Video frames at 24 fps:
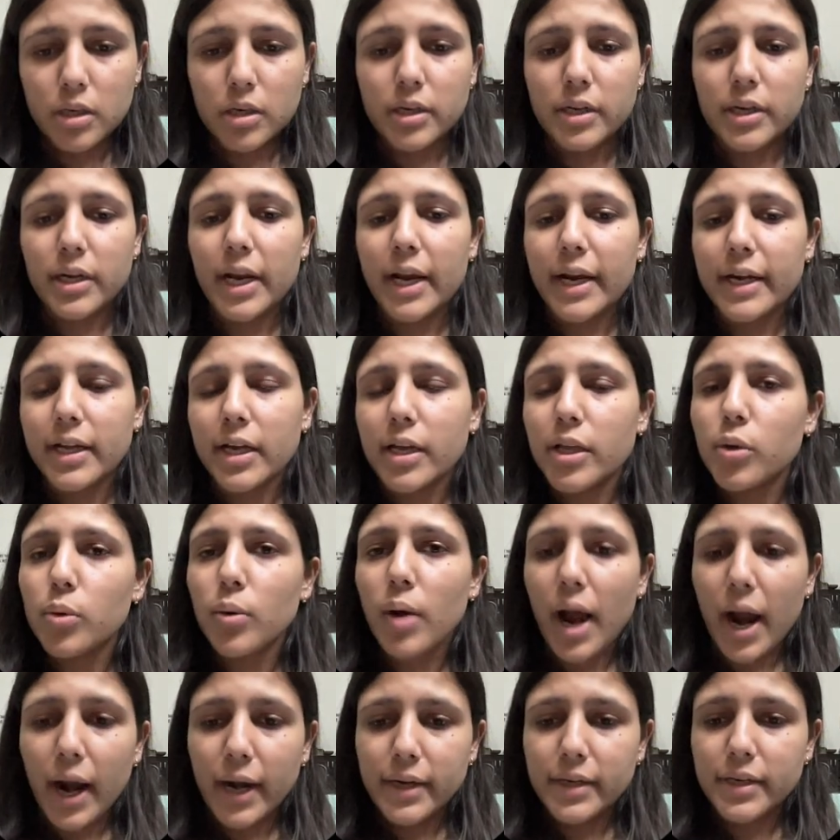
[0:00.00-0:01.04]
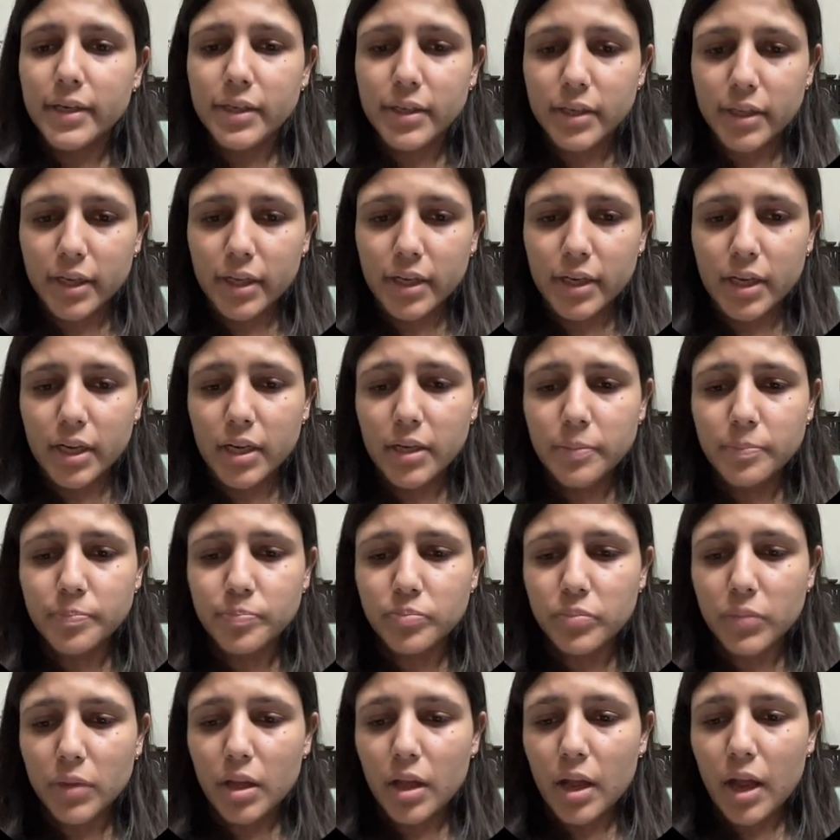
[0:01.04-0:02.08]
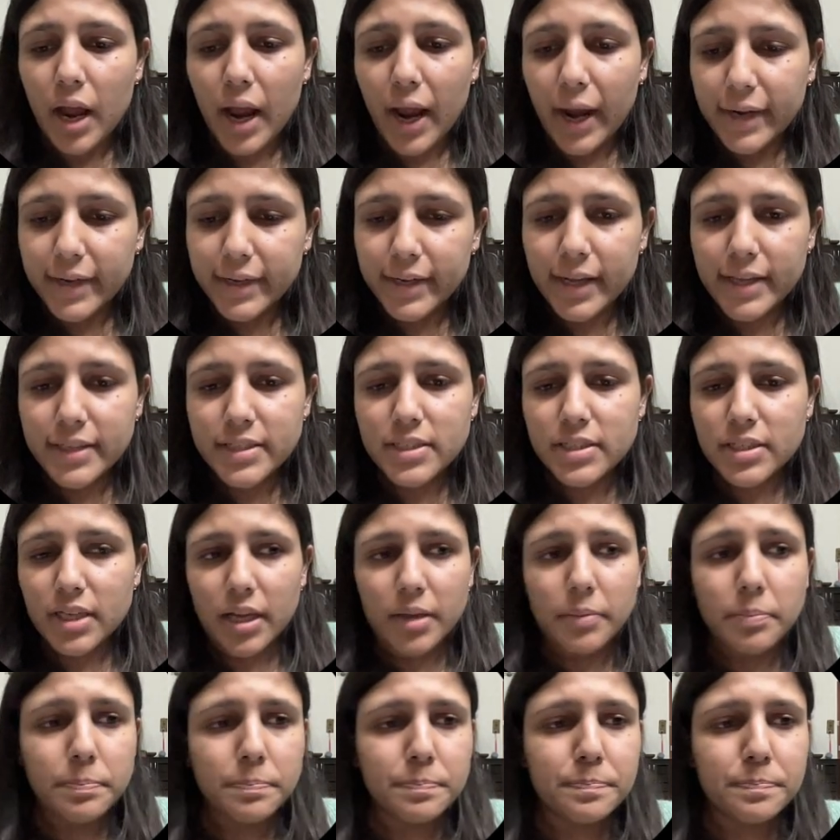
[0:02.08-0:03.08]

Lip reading: data you had in training. At test time,